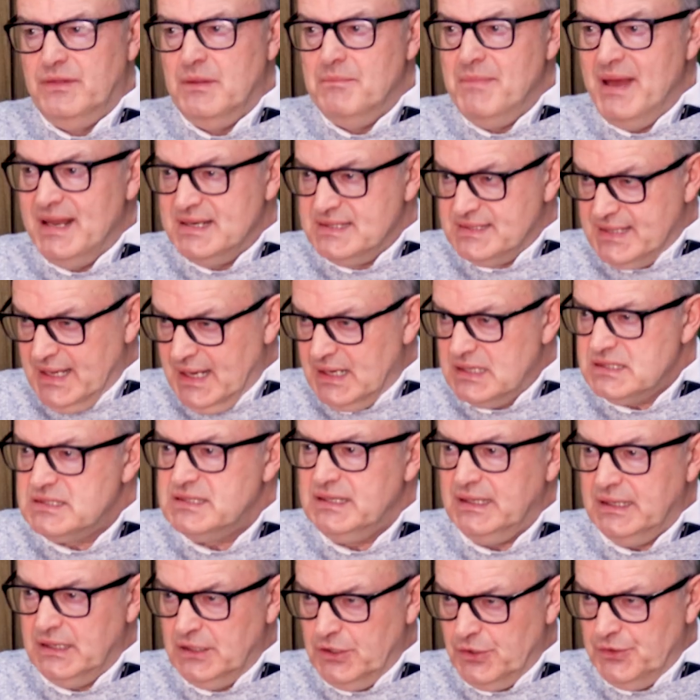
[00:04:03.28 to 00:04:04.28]
The
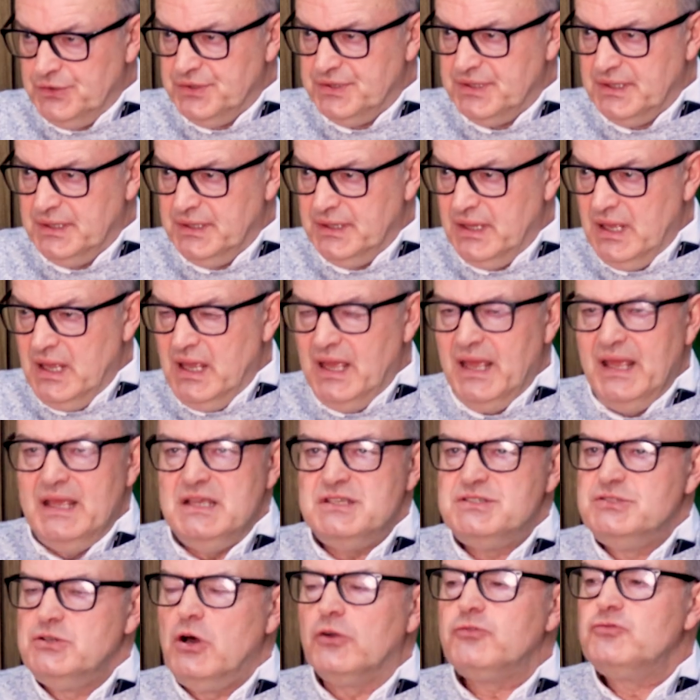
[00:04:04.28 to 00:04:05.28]
mentality in London
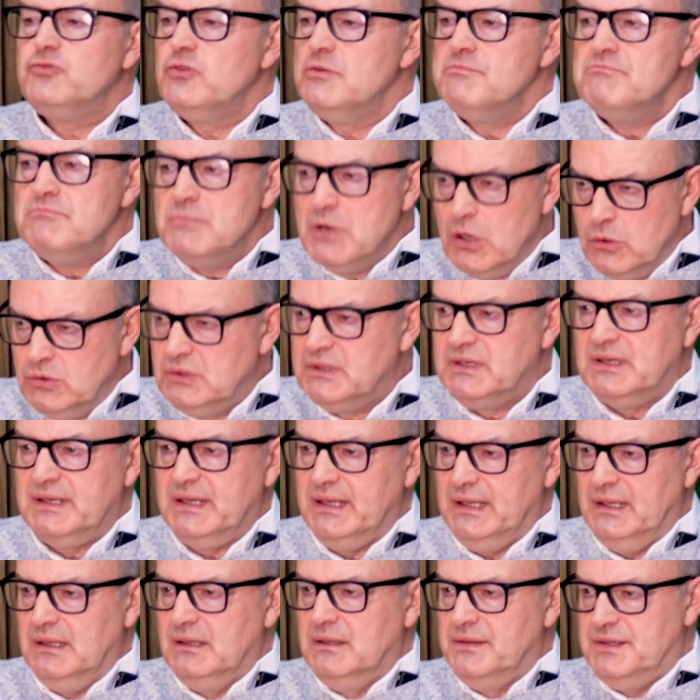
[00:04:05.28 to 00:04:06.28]
is not
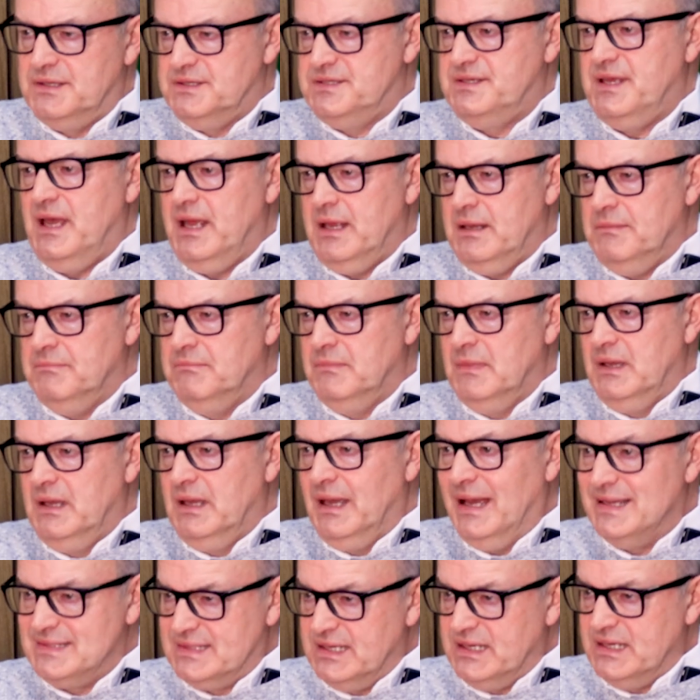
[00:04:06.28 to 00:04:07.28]
remotely the same
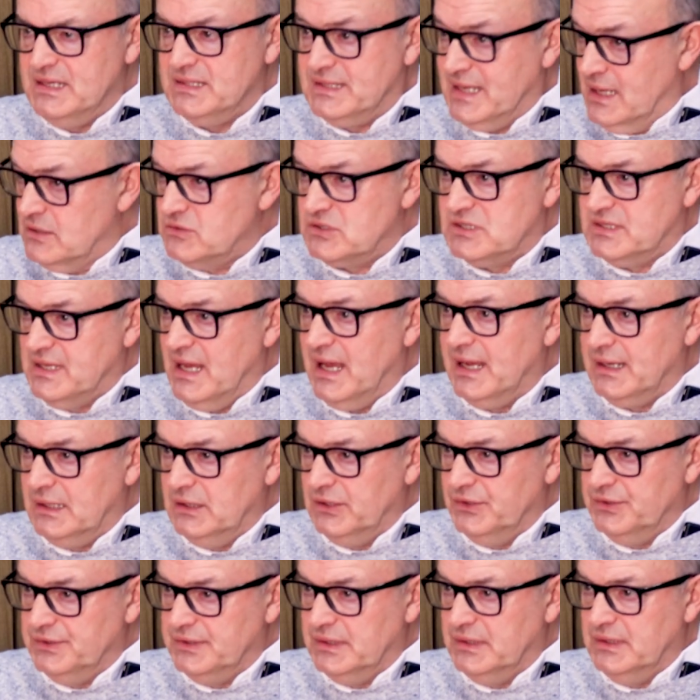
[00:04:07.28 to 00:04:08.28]
as it is outside
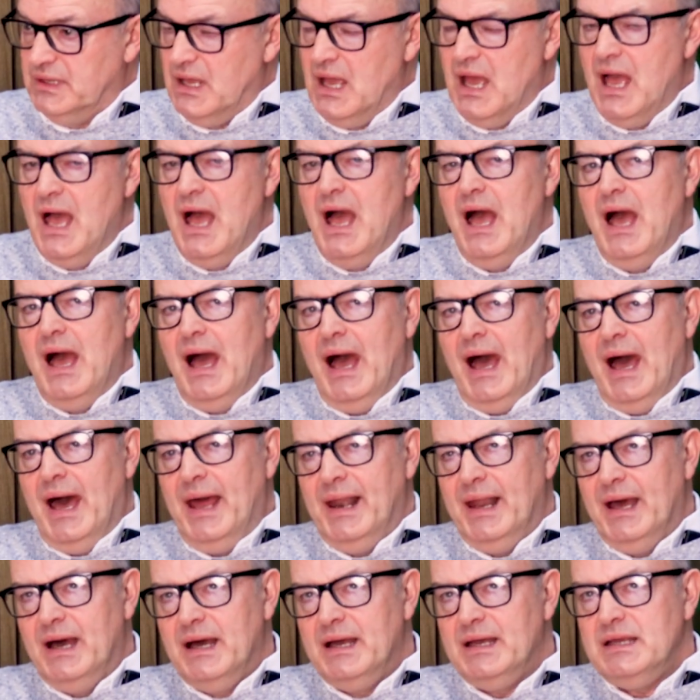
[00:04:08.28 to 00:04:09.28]
London.
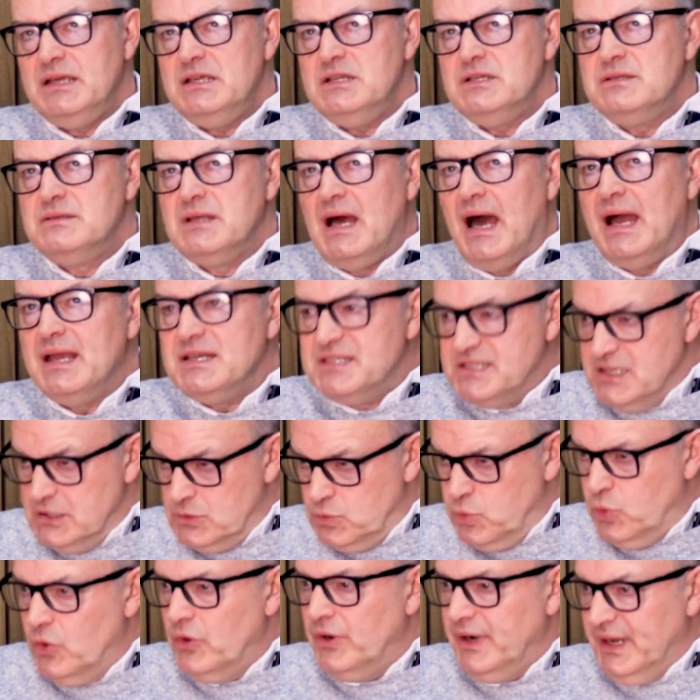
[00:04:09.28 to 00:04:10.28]
And I
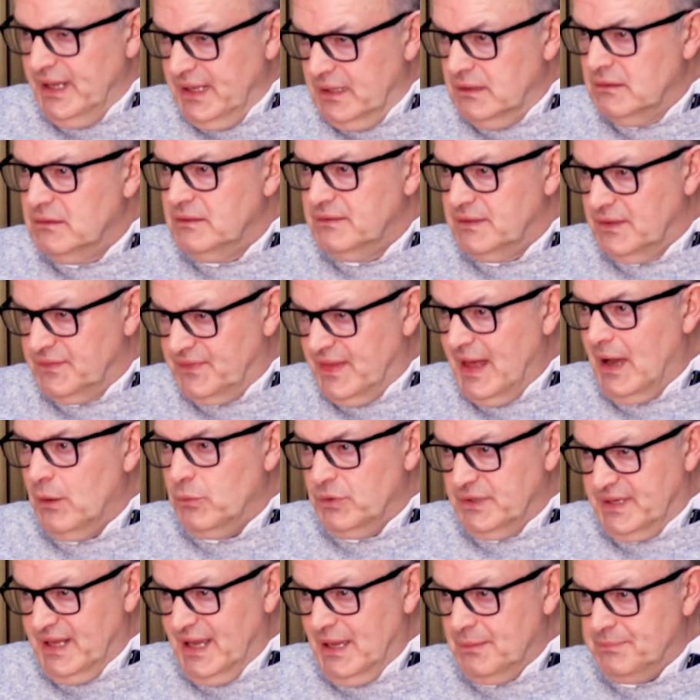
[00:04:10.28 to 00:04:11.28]
did worry
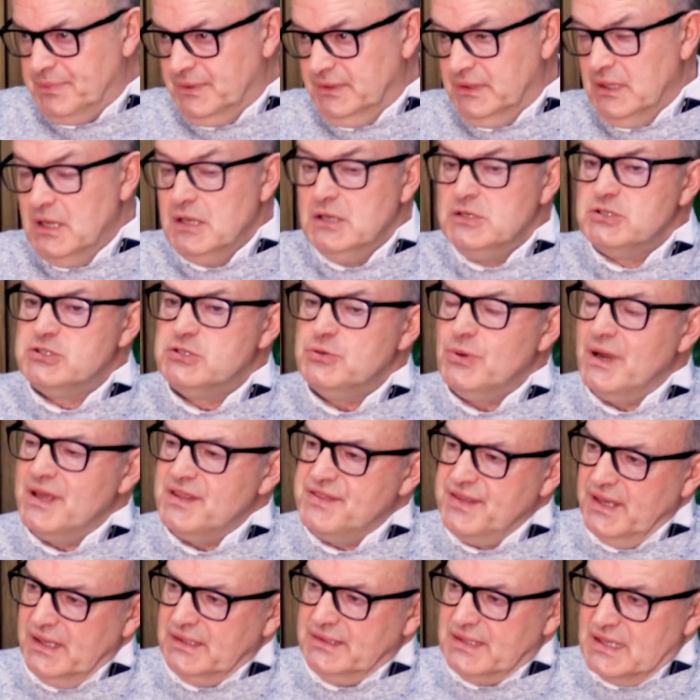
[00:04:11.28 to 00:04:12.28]
that would happen. Do I
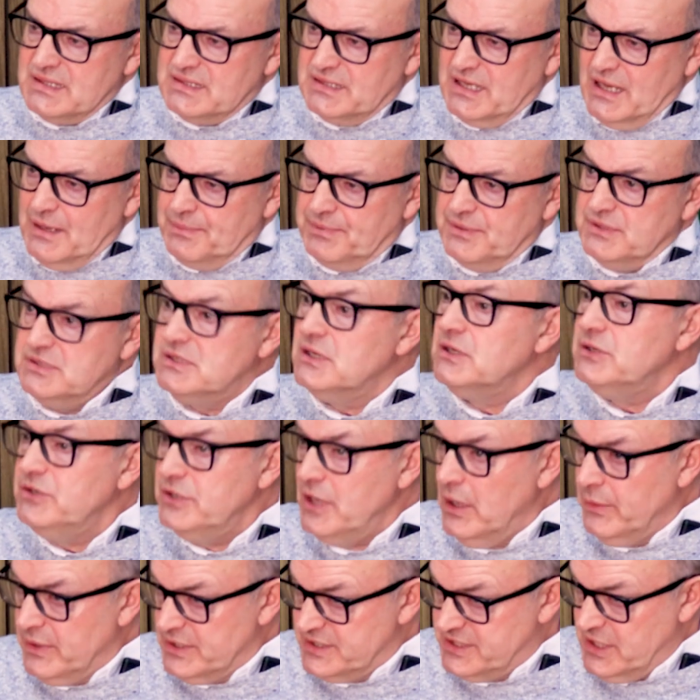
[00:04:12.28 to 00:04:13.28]
think that's happened?
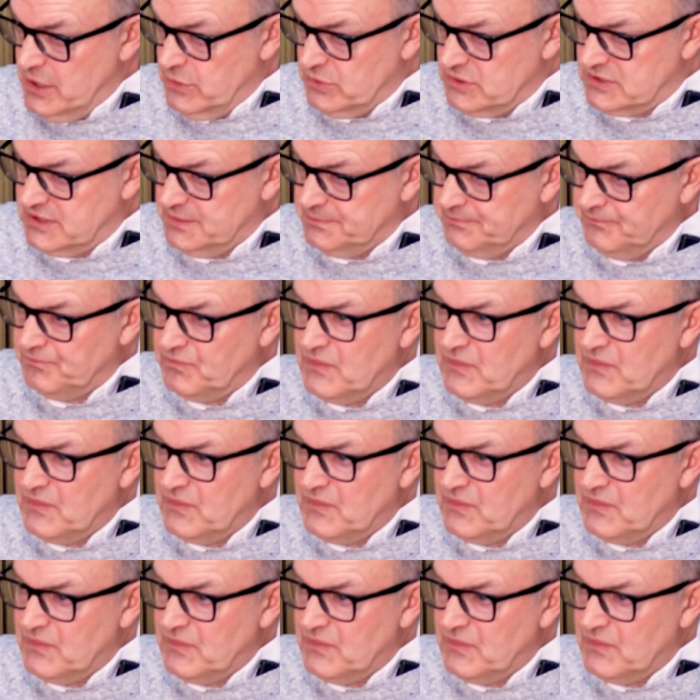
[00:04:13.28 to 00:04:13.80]
No, I don't.